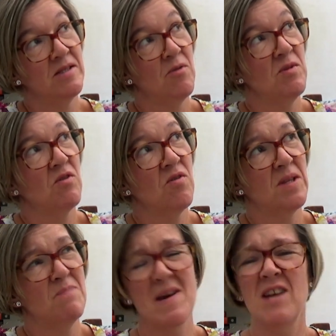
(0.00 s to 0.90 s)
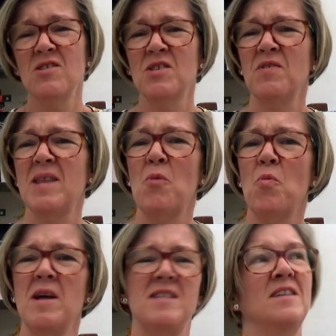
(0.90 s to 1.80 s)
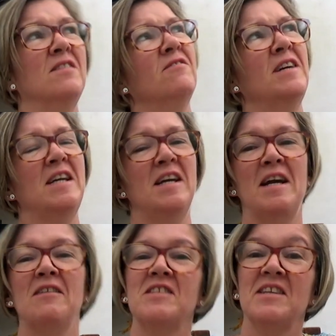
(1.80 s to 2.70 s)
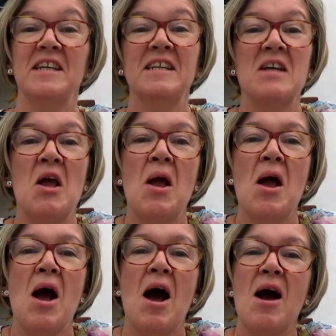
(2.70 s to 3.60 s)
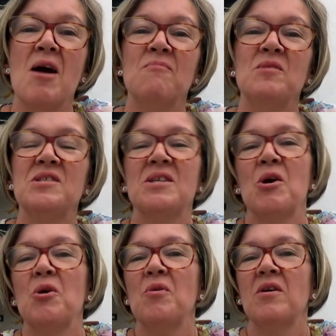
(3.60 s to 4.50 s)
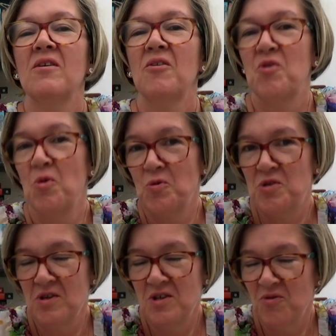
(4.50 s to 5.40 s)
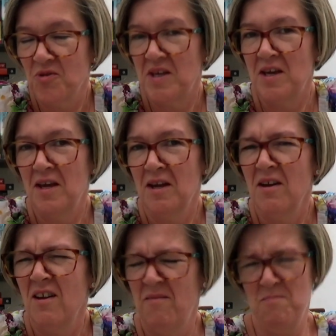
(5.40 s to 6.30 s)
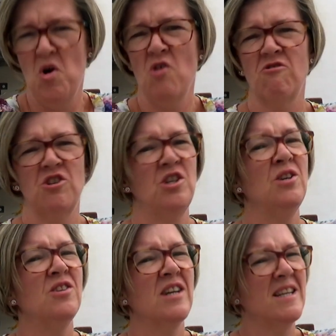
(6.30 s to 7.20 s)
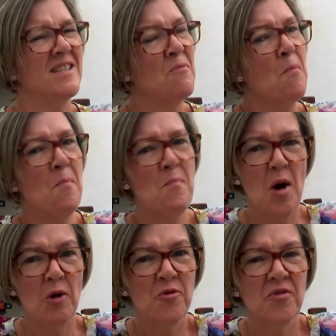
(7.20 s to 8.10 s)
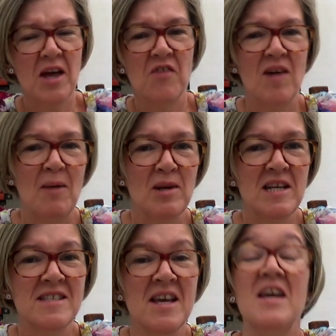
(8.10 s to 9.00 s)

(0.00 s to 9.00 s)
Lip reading: So we've got bells for their wedding ringing out, I think. So, of course, you're thinking, Margaret Tudor is in both their families?